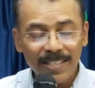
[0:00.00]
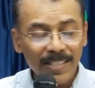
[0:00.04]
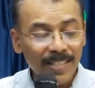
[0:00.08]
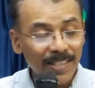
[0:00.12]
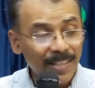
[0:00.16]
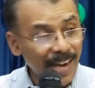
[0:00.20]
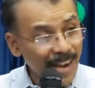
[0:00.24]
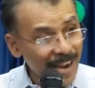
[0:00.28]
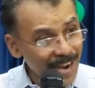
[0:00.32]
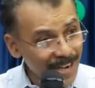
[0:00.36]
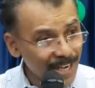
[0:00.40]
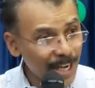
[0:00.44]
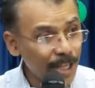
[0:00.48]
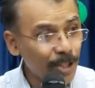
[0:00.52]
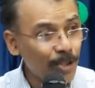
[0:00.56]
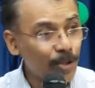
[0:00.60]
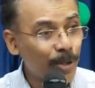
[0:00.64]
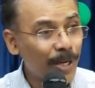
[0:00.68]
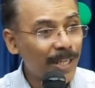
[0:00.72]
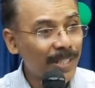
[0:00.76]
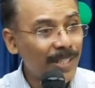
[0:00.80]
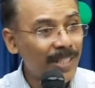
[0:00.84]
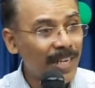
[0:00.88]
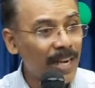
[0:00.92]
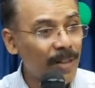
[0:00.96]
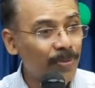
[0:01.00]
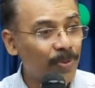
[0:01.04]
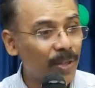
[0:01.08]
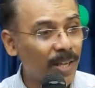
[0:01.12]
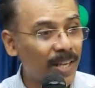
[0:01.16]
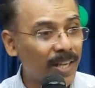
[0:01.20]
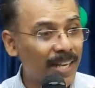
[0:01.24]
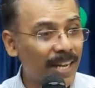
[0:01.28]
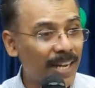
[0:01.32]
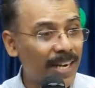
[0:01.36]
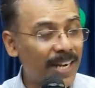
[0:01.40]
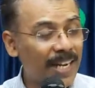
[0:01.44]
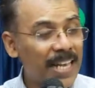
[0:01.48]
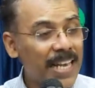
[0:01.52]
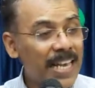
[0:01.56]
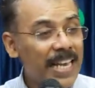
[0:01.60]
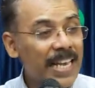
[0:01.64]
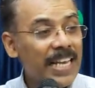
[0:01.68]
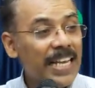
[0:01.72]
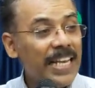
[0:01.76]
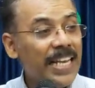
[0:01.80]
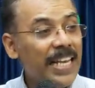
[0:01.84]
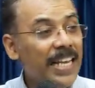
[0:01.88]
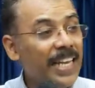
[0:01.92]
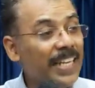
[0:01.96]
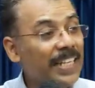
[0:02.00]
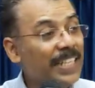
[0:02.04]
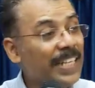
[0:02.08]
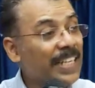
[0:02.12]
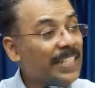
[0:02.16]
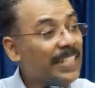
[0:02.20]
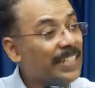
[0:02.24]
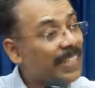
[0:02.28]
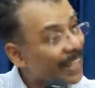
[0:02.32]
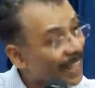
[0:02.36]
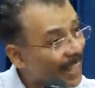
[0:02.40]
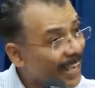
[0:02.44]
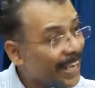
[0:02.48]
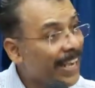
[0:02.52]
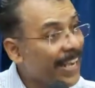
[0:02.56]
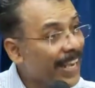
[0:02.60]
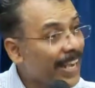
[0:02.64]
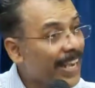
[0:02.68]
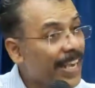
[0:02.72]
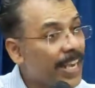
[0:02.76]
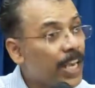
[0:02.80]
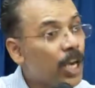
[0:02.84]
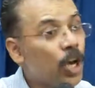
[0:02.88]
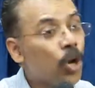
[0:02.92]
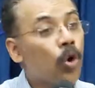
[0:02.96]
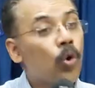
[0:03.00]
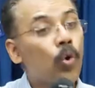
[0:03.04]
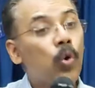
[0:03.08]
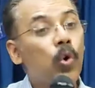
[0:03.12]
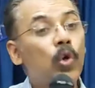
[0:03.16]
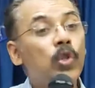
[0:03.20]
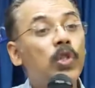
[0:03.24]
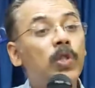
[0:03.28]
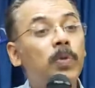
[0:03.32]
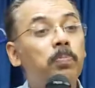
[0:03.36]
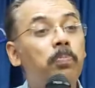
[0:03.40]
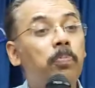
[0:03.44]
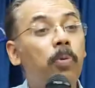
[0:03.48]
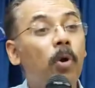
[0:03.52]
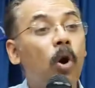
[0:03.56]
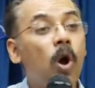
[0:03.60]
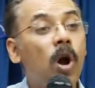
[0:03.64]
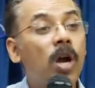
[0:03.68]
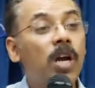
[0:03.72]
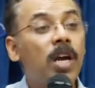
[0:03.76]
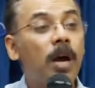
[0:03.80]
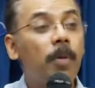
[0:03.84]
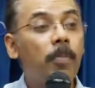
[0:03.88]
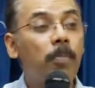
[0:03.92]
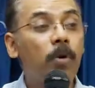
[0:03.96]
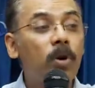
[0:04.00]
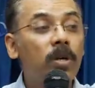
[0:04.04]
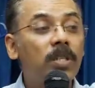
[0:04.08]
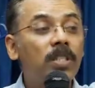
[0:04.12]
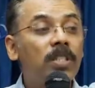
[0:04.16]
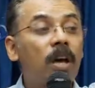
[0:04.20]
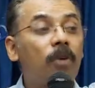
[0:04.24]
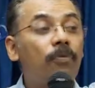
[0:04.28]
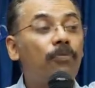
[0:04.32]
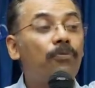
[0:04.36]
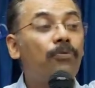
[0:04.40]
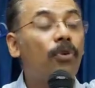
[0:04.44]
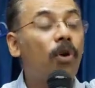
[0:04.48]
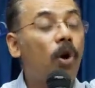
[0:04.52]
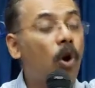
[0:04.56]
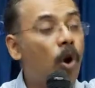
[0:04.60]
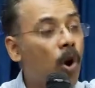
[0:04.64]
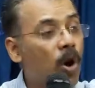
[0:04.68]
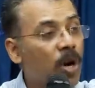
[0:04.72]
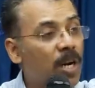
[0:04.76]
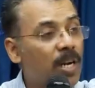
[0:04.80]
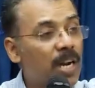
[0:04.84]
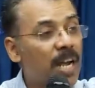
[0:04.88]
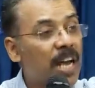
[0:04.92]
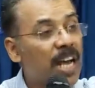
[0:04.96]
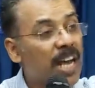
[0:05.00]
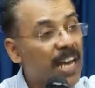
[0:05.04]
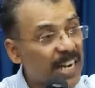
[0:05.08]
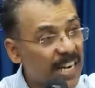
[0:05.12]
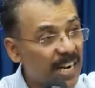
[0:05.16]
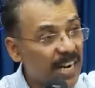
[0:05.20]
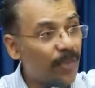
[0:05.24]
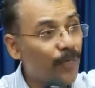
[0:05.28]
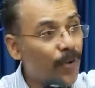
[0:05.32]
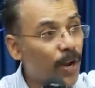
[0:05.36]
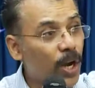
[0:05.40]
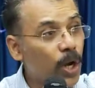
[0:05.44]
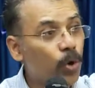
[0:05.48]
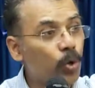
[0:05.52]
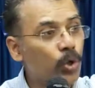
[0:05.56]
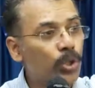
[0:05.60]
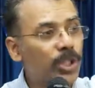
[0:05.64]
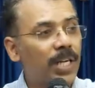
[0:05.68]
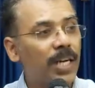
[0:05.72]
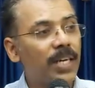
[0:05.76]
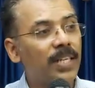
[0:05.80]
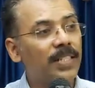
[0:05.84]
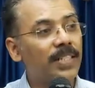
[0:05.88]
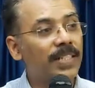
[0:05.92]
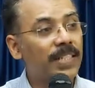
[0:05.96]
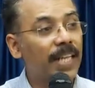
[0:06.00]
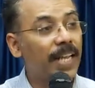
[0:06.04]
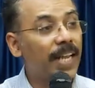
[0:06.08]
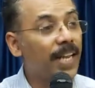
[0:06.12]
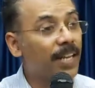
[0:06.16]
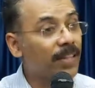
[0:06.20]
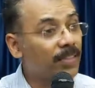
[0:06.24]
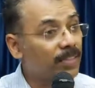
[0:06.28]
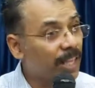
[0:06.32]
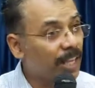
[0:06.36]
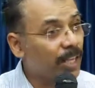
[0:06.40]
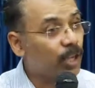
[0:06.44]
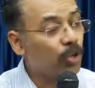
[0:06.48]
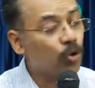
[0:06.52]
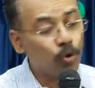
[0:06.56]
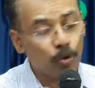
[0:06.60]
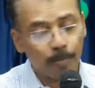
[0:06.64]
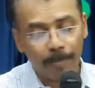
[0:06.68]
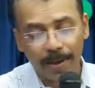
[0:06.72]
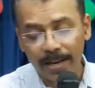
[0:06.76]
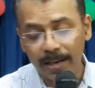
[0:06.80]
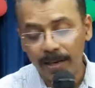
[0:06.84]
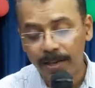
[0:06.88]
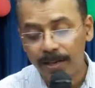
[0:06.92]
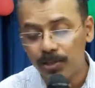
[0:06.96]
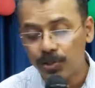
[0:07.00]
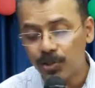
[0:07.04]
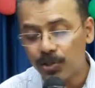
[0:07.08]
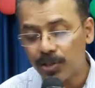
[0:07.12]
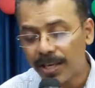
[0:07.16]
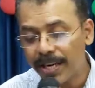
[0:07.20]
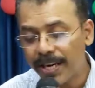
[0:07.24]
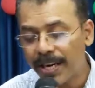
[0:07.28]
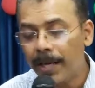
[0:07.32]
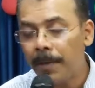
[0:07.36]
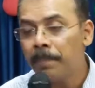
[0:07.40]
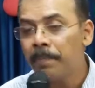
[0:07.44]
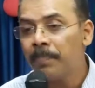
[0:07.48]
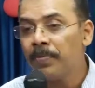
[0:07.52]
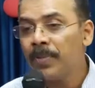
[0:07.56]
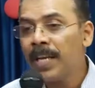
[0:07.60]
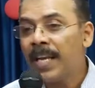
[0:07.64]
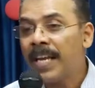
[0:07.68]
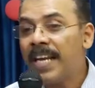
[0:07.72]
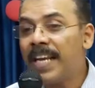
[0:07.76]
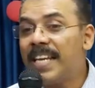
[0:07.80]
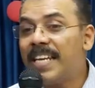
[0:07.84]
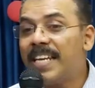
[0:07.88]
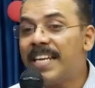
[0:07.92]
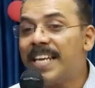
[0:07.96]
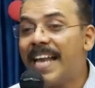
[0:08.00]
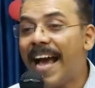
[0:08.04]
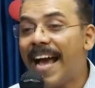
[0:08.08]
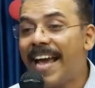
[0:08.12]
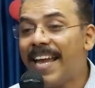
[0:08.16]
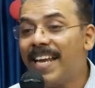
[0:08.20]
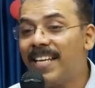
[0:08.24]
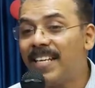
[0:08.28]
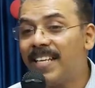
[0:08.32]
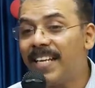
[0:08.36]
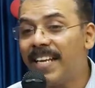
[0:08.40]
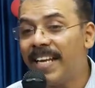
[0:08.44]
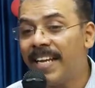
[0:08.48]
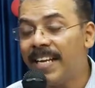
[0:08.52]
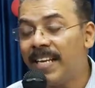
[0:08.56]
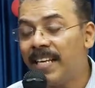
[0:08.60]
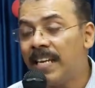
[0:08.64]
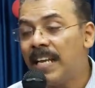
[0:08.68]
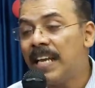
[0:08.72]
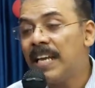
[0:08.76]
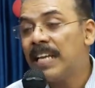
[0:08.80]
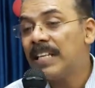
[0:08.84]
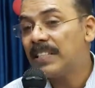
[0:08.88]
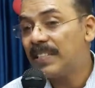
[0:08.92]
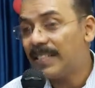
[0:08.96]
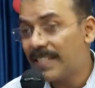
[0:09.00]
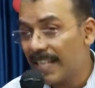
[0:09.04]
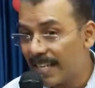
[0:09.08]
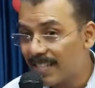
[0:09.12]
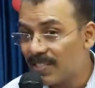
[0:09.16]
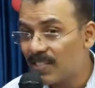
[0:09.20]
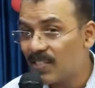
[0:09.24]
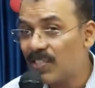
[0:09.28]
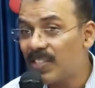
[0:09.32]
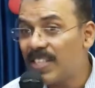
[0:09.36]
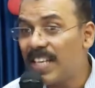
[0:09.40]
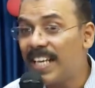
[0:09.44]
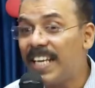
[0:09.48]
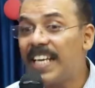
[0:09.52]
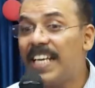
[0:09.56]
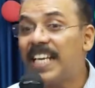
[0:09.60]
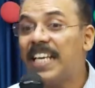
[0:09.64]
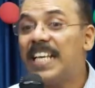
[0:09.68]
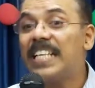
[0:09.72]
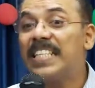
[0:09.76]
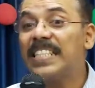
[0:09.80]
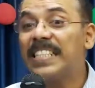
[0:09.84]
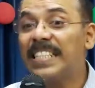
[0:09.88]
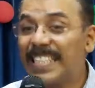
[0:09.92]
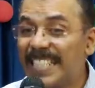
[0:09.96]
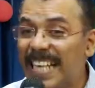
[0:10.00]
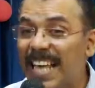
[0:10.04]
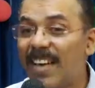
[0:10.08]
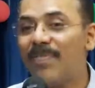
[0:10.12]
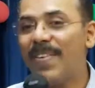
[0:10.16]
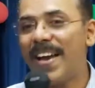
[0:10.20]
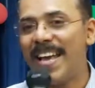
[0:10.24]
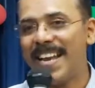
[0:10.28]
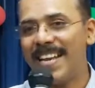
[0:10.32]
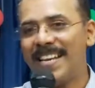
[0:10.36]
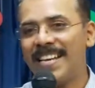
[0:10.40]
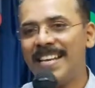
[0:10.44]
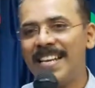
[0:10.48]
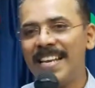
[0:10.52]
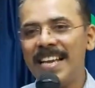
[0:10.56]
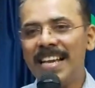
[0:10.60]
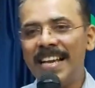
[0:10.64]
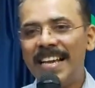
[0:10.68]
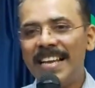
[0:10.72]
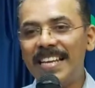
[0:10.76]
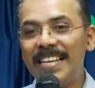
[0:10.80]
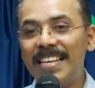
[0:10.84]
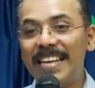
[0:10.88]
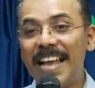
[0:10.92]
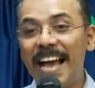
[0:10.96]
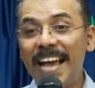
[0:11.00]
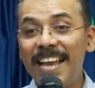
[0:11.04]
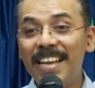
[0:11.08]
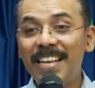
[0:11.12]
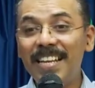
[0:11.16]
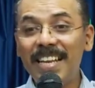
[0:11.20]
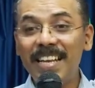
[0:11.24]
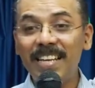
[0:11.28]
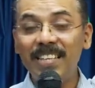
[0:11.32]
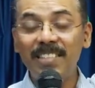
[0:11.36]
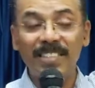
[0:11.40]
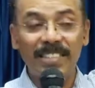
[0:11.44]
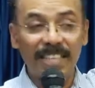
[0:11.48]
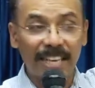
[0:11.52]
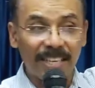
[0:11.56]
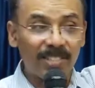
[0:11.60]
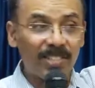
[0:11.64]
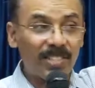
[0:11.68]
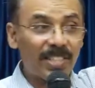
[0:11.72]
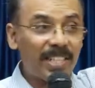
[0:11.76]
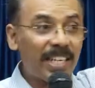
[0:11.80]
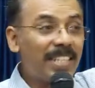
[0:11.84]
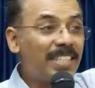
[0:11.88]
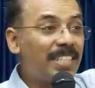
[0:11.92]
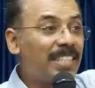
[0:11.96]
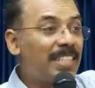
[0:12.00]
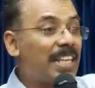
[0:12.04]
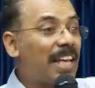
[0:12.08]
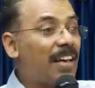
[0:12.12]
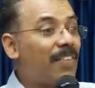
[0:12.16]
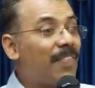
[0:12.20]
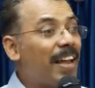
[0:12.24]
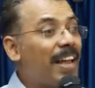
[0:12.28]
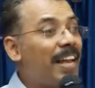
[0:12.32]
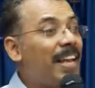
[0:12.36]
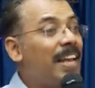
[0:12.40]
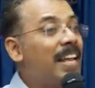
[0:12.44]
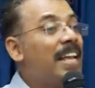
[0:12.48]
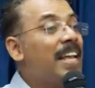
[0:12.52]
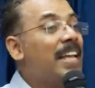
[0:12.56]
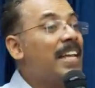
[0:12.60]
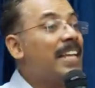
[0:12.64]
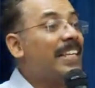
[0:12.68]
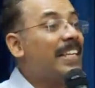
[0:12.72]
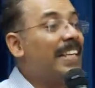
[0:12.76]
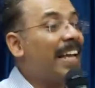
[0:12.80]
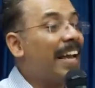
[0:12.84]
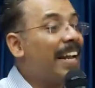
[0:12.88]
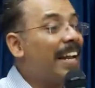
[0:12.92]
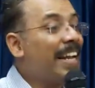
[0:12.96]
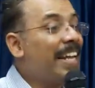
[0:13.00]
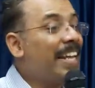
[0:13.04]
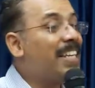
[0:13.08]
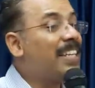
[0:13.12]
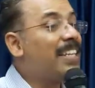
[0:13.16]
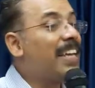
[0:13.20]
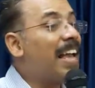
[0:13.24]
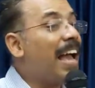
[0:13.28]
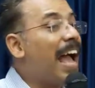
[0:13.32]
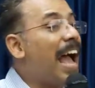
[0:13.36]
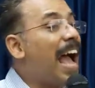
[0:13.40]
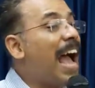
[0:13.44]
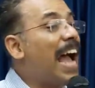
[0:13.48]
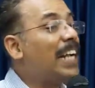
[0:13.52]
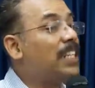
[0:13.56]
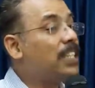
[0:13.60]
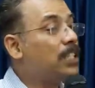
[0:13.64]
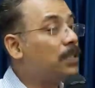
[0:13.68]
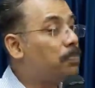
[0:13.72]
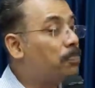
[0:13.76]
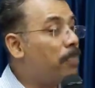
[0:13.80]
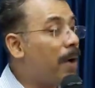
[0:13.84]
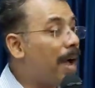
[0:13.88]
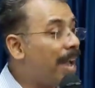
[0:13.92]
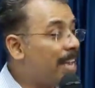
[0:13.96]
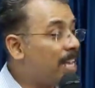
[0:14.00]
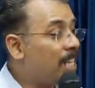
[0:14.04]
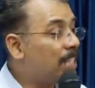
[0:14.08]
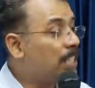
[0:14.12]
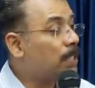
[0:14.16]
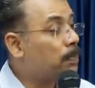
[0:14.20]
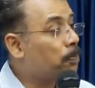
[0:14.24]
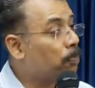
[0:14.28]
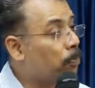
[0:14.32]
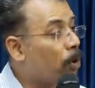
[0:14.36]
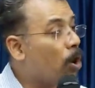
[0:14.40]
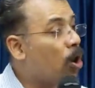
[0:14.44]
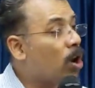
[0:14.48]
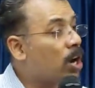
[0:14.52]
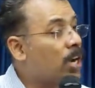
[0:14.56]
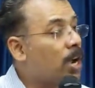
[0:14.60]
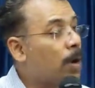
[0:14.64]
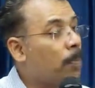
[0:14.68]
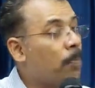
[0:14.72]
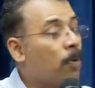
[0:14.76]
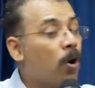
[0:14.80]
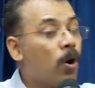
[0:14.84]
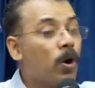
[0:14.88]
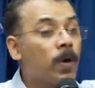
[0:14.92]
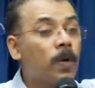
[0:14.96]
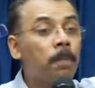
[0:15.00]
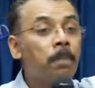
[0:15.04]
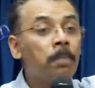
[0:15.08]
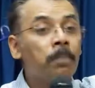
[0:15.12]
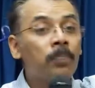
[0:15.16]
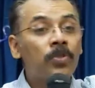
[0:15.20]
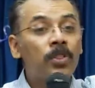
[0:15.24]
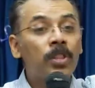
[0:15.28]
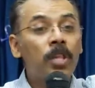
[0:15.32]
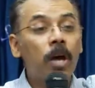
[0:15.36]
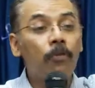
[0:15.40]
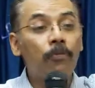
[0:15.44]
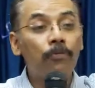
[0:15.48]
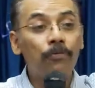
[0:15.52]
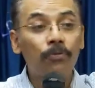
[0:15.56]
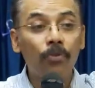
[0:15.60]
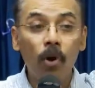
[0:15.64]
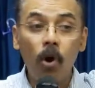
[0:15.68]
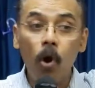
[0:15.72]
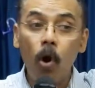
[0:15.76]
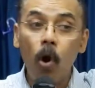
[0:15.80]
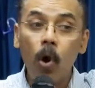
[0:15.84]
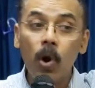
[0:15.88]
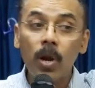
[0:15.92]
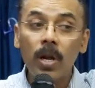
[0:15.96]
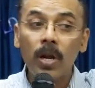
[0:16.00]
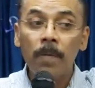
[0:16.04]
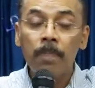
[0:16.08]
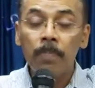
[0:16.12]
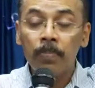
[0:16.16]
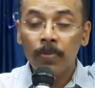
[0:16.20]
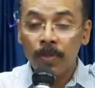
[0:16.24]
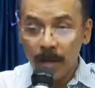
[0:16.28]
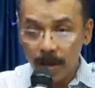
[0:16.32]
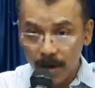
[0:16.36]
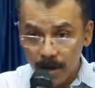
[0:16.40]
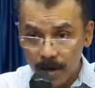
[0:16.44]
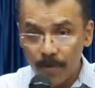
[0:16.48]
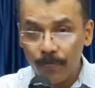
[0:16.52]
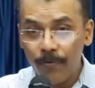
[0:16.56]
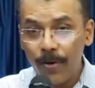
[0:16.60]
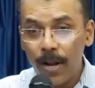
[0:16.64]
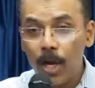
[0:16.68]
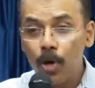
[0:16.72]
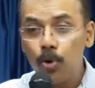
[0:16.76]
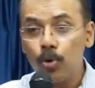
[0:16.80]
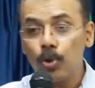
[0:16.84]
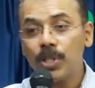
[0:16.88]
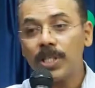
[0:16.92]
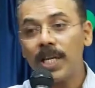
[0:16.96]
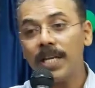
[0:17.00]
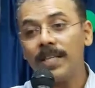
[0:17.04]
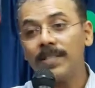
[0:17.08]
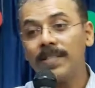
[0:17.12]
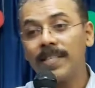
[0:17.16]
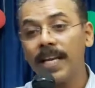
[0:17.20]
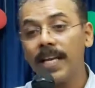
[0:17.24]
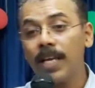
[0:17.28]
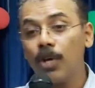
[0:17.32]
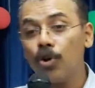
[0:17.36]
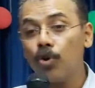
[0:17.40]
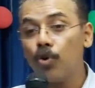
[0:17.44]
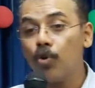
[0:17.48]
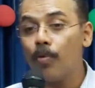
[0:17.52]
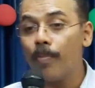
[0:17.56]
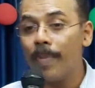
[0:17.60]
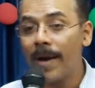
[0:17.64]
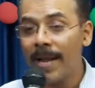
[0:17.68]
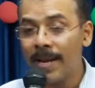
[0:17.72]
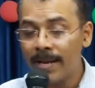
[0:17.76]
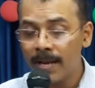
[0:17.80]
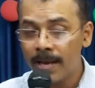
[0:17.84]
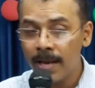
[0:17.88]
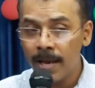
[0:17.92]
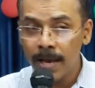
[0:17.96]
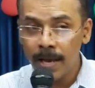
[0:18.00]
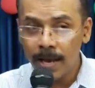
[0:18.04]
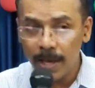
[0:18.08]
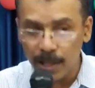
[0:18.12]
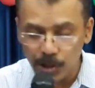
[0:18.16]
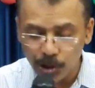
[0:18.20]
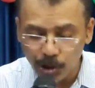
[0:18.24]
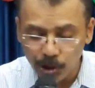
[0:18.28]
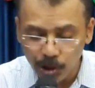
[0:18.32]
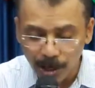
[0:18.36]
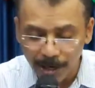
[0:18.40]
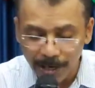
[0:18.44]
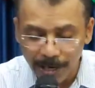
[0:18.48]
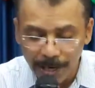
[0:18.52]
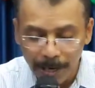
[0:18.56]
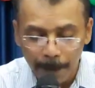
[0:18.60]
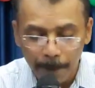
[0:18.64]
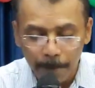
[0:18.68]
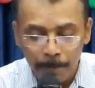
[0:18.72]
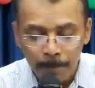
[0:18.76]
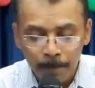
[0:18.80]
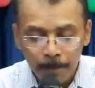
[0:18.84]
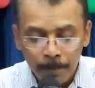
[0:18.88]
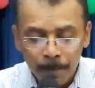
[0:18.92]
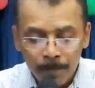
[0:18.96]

Great educational thinker. It is he who spoke about the four revolutions in the human history in 1967. In 1967, Eric Ashby spoke about the four revolutions in human history.